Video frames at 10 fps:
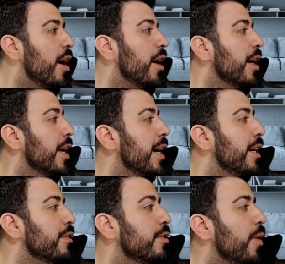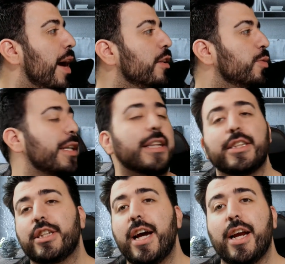All right, guys. So as we got
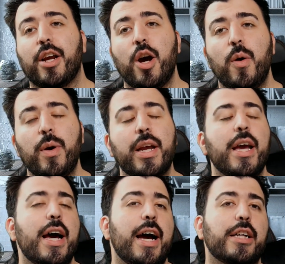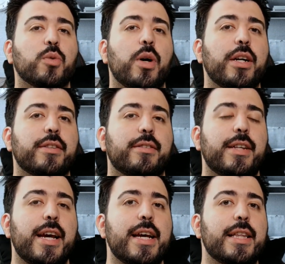the chat going, I just wanted to
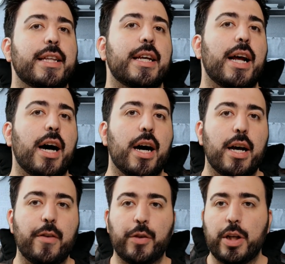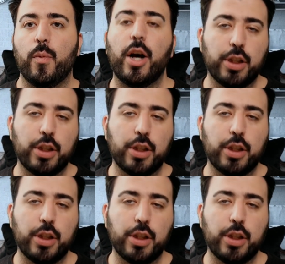say that uh, if you didn't